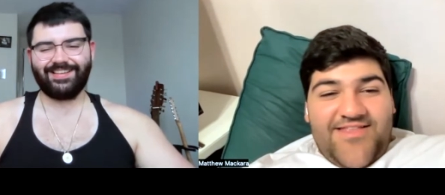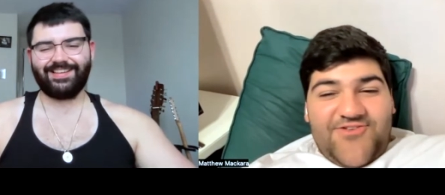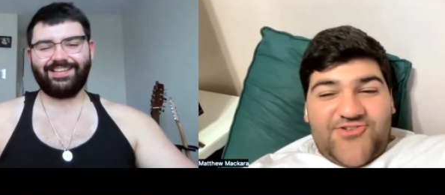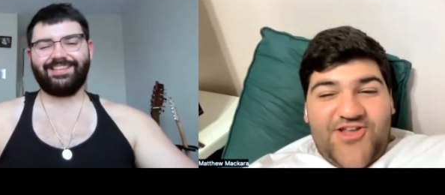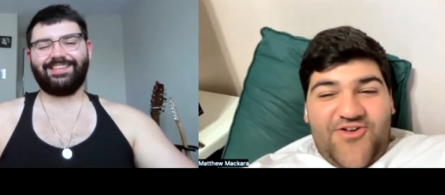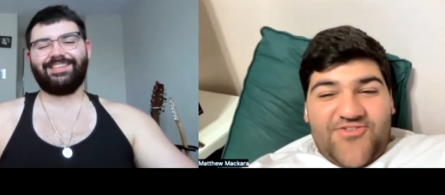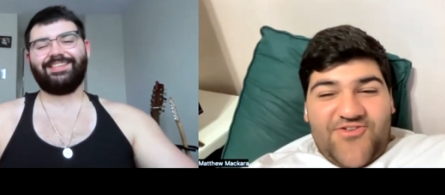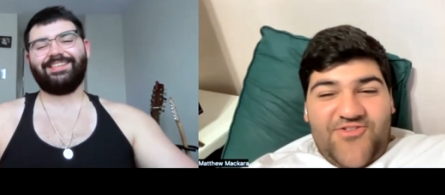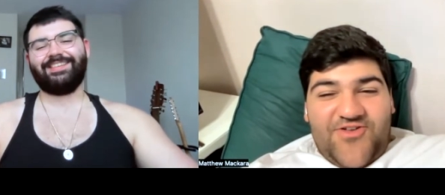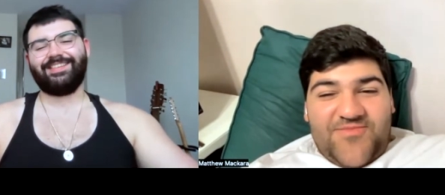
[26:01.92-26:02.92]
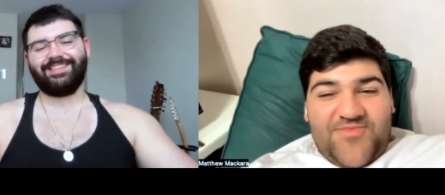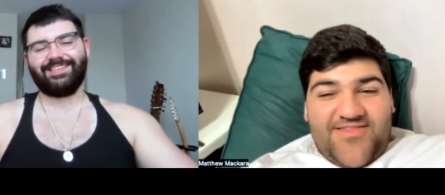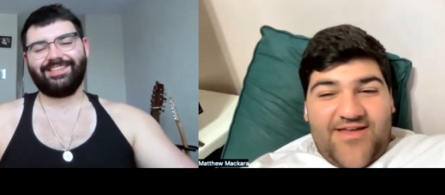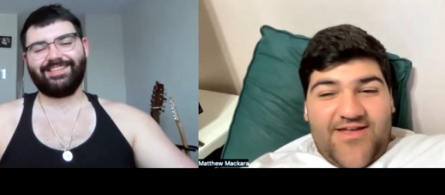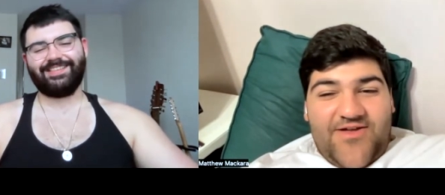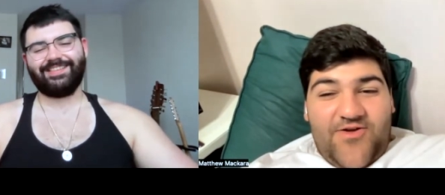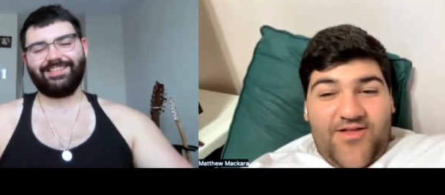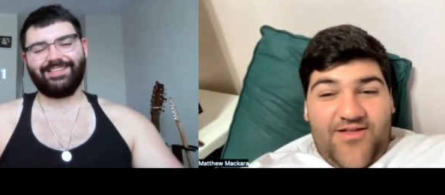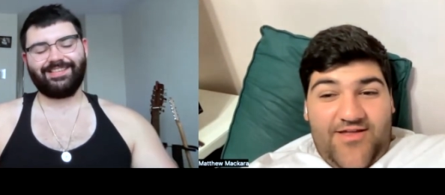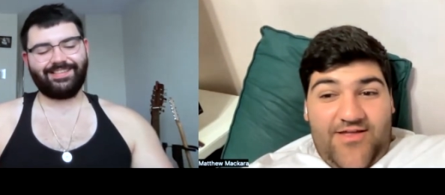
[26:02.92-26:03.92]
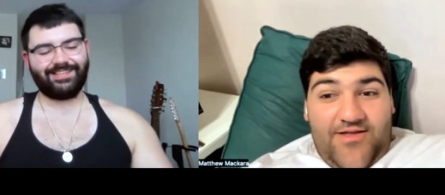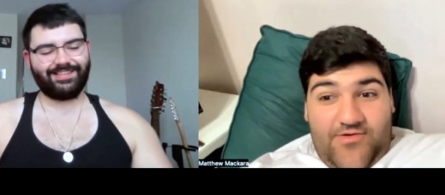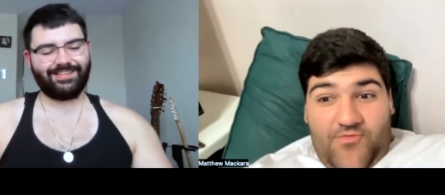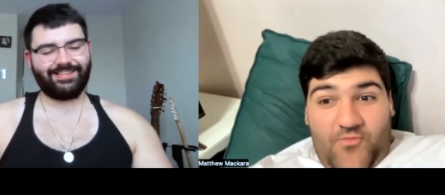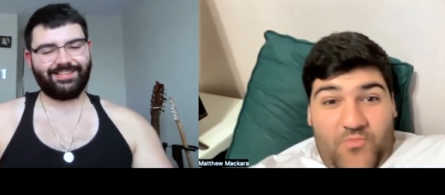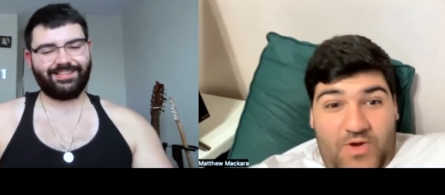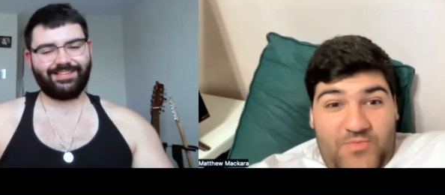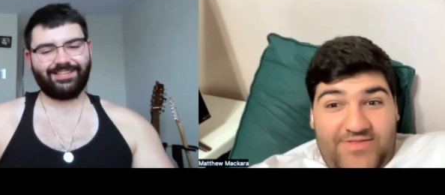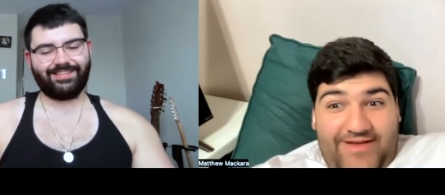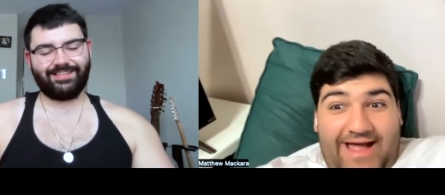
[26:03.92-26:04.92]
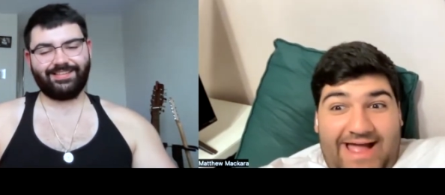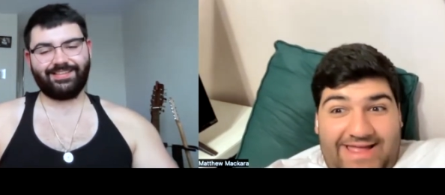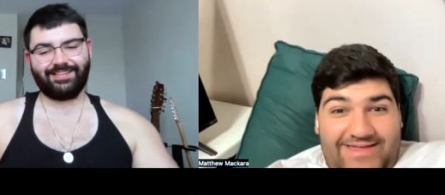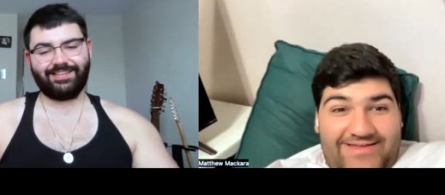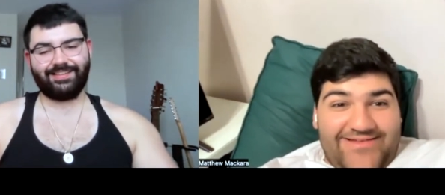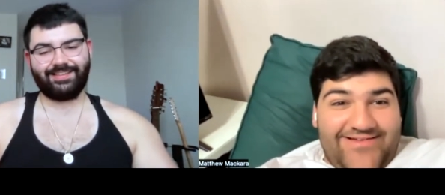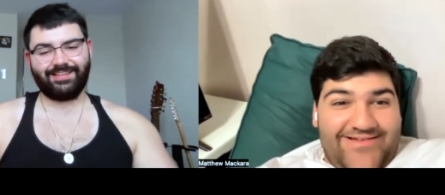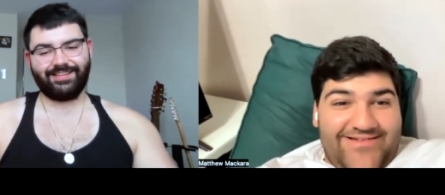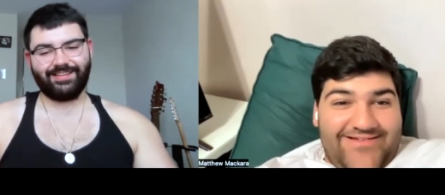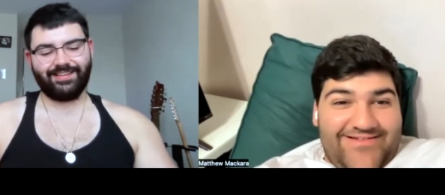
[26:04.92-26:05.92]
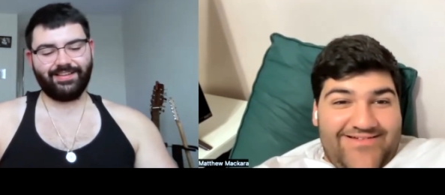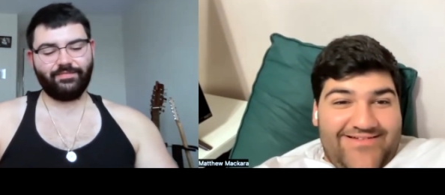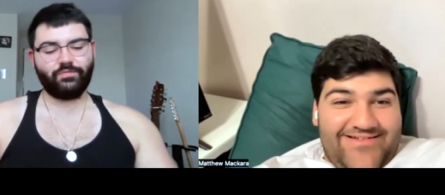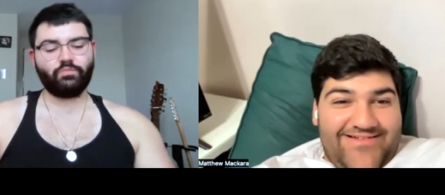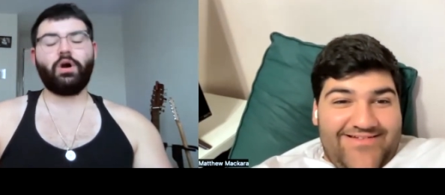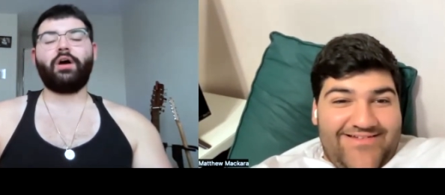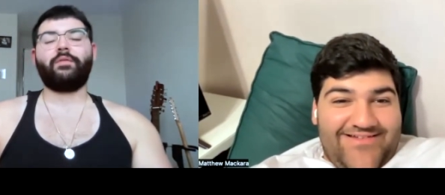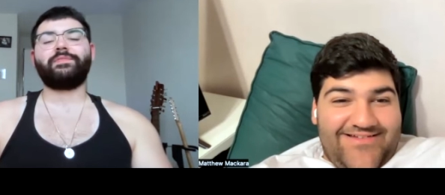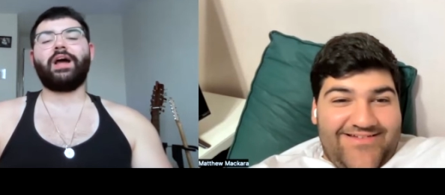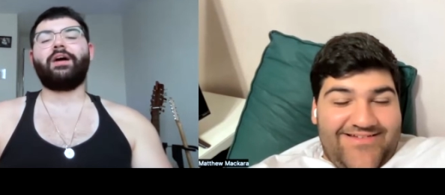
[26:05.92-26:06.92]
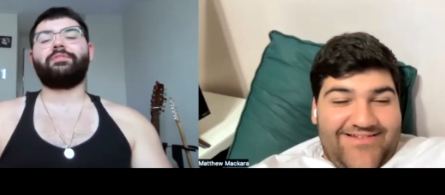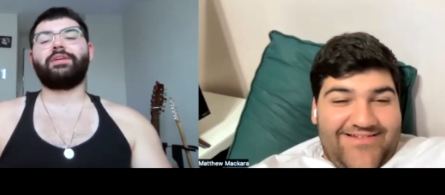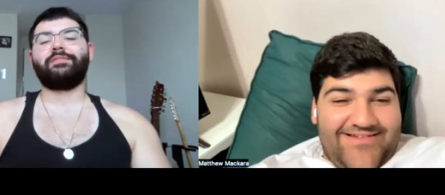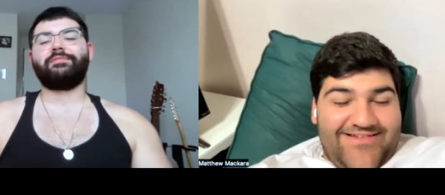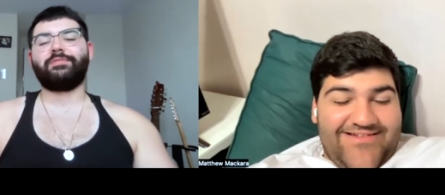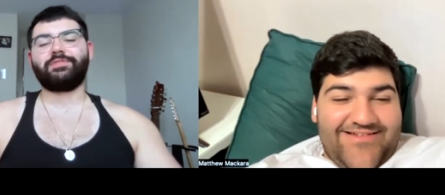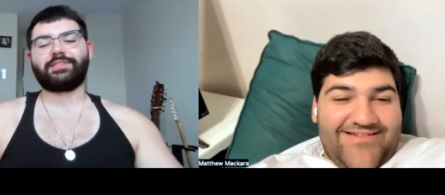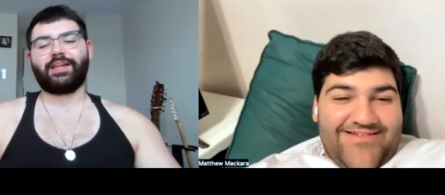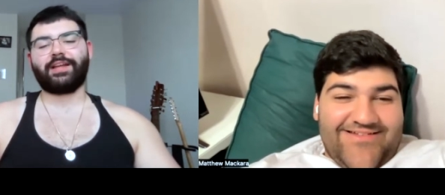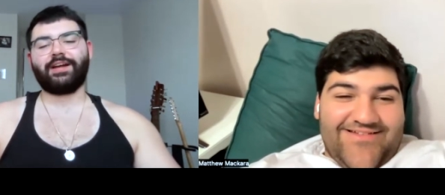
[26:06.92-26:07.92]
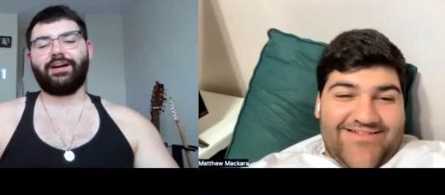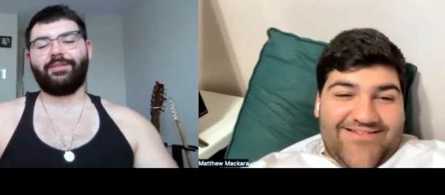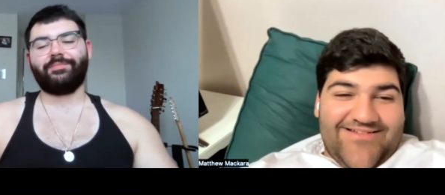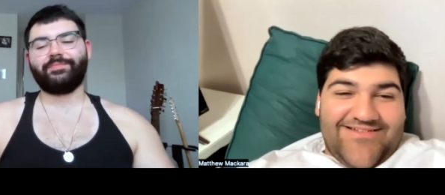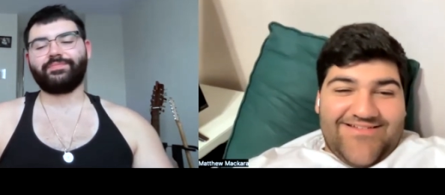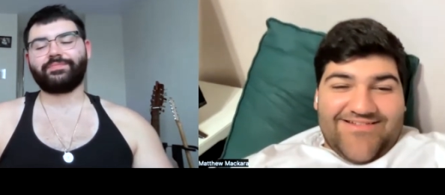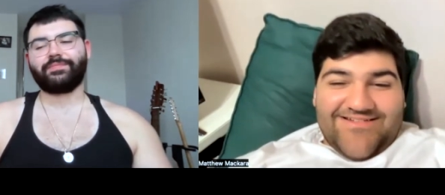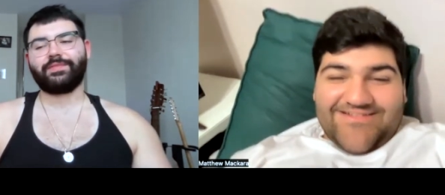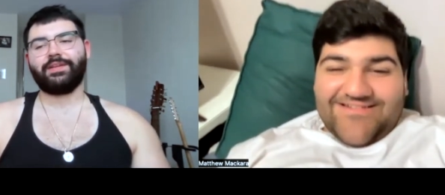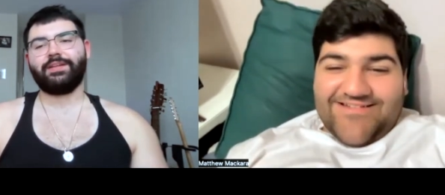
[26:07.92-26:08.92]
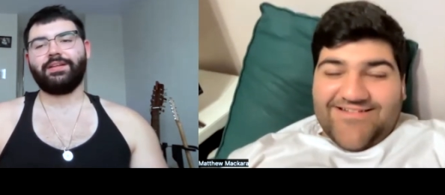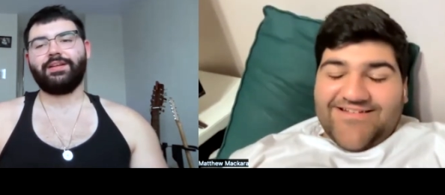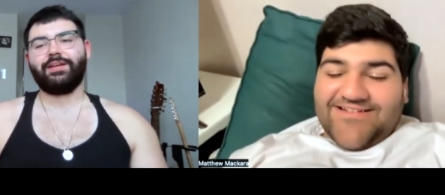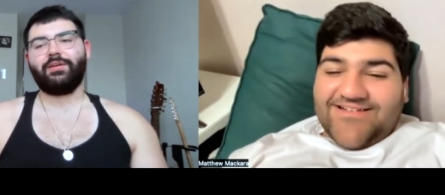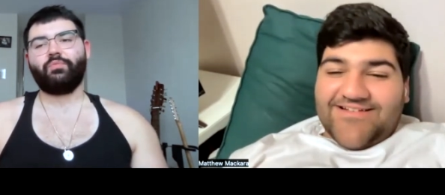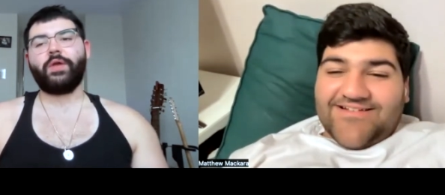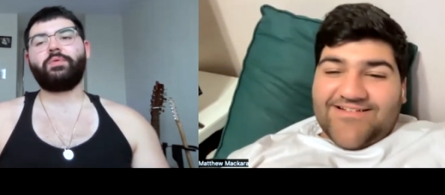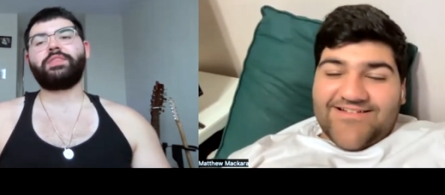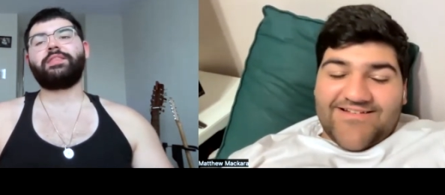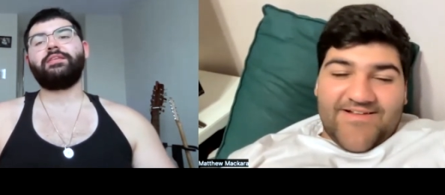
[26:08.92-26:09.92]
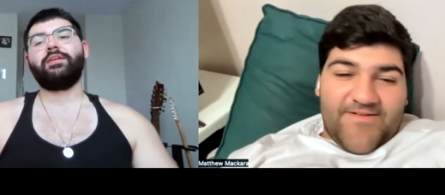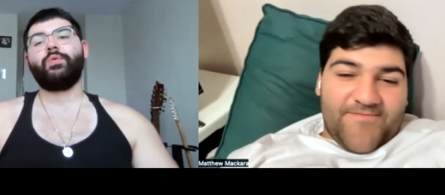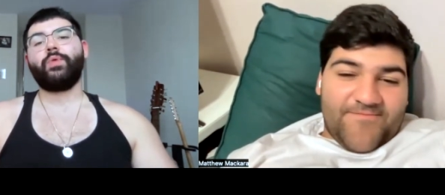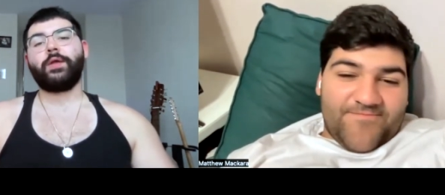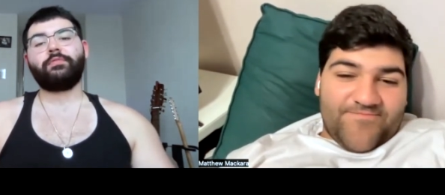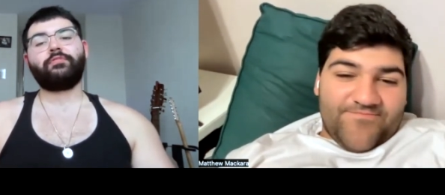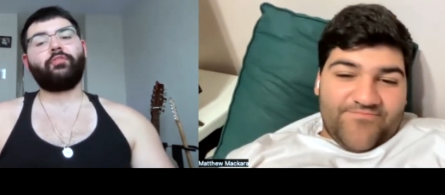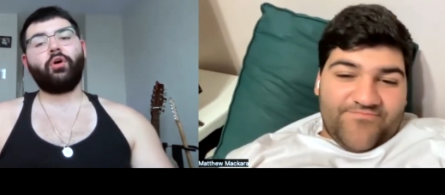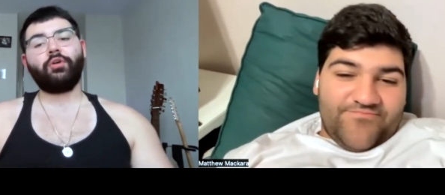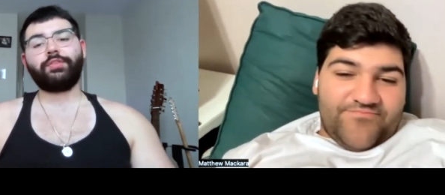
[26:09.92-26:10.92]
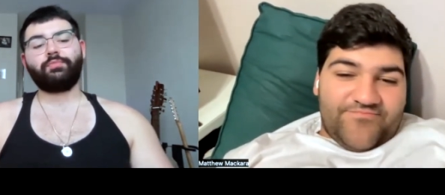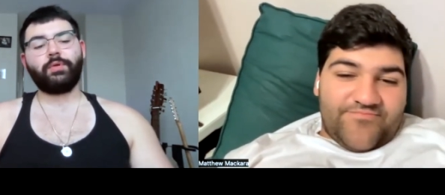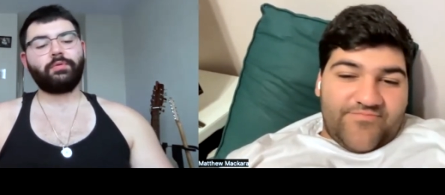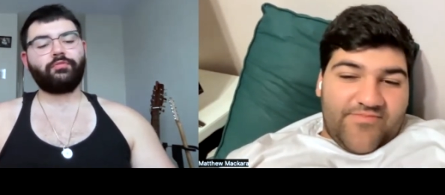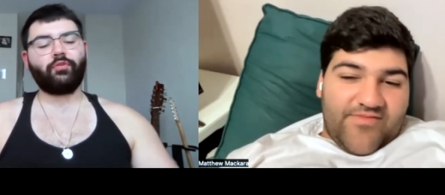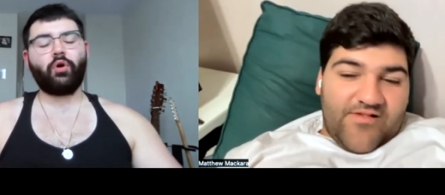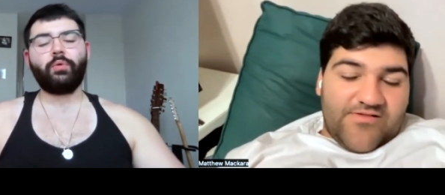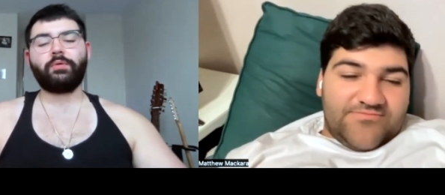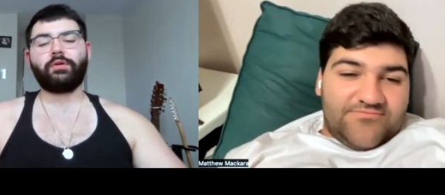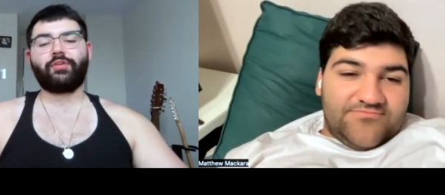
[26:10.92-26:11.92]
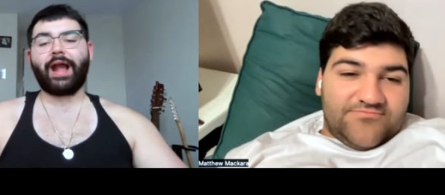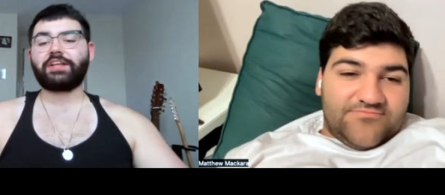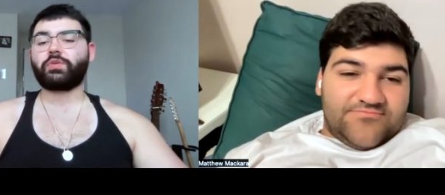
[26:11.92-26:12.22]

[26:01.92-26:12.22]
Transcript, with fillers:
Speaker 1: then didn't she also look at him and say, "We would die"?
Speaker 2: Well, no, it, it was like um, we would we would fall, we would fall, we would crash,